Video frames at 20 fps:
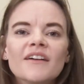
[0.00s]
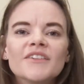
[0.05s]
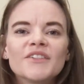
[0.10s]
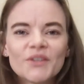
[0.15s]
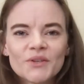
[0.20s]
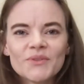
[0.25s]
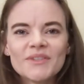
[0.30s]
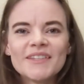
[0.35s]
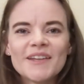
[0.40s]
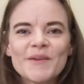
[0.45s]

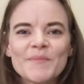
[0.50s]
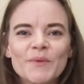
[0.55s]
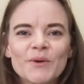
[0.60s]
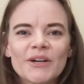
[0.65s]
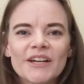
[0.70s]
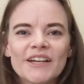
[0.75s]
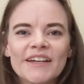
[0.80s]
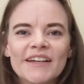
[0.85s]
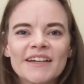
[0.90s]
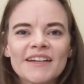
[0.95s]
Tuesday
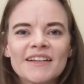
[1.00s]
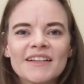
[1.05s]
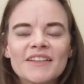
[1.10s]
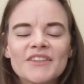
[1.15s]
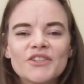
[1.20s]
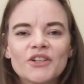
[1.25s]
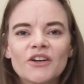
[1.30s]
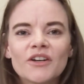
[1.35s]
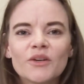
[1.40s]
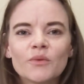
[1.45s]
morning
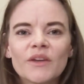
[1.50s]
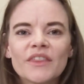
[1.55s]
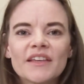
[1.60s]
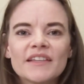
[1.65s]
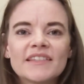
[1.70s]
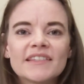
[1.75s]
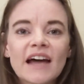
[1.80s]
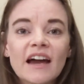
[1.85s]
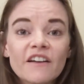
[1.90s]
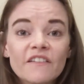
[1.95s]
started with a
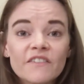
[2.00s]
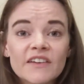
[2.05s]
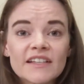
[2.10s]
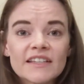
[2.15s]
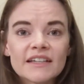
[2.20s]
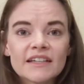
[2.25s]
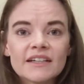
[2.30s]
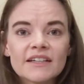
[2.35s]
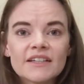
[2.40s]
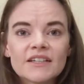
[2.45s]
site
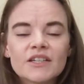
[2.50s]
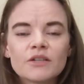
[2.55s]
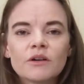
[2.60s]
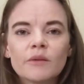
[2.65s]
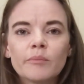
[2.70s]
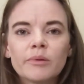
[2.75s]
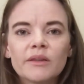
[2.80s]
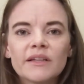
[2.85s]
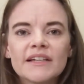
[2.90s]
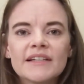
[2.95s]
visit to a
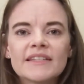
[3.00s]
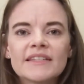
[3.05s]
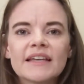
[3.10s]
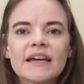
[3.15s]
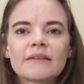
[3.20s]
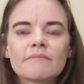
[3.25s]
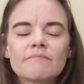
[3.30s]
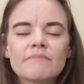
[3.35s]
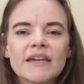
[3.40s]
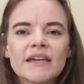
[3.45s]
place
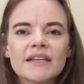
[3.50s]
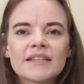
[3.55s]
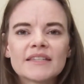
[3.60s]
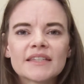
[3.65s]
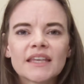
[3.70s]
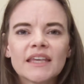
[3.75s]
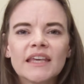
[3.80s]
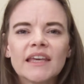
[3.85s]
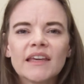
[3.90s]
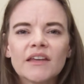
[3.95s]
that makes
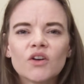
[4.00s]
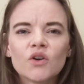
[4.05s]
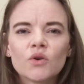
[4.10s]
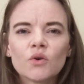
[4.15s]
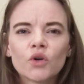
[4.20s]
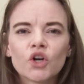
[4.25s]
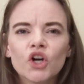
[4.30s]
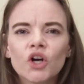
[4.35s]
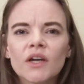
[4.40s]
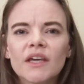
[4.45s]

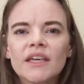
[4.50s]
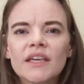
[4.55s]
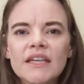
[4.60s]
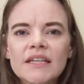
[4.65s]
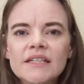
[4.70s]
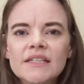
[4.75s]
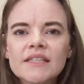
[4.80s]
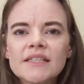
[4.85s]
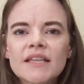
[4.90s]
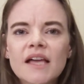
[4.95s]
keto
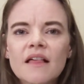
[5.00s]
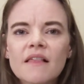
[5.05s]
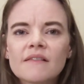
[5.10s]
cookies.